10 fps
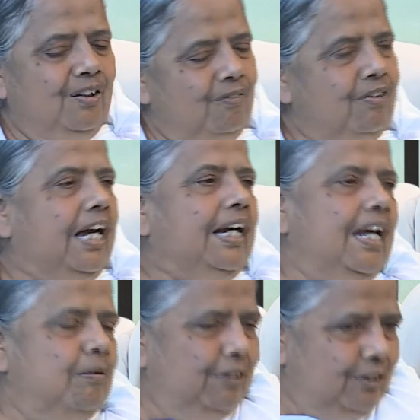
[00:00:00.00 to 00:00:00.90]
we are
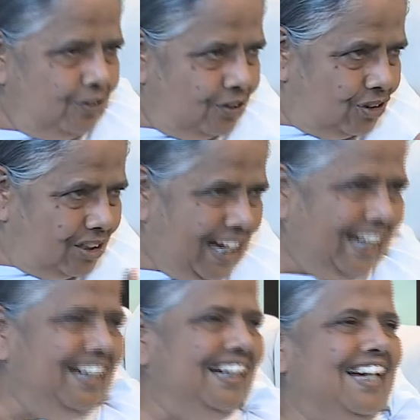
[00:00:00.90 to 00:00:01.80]
able to
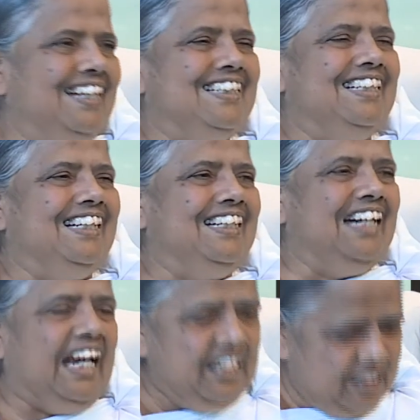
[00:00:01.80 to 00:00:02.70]
channelize that
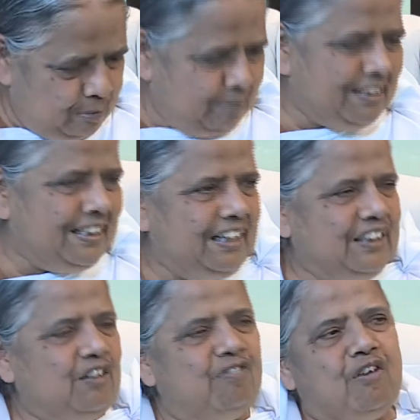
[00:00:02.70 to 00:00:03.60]

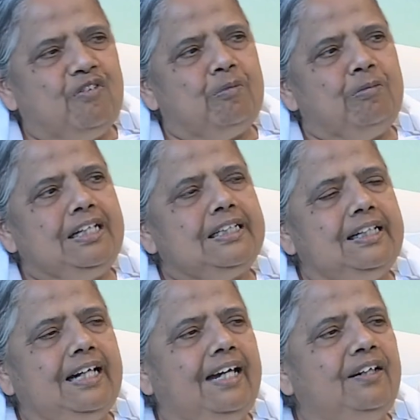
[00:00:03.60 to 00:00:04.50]
90% of our
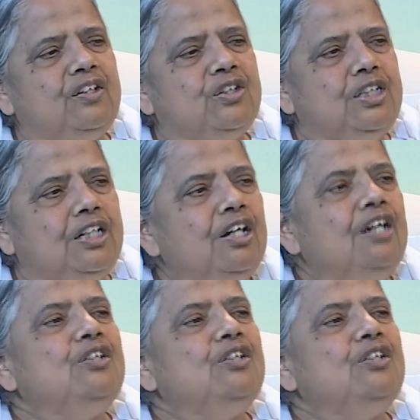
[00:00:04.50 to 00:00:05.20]
mental energy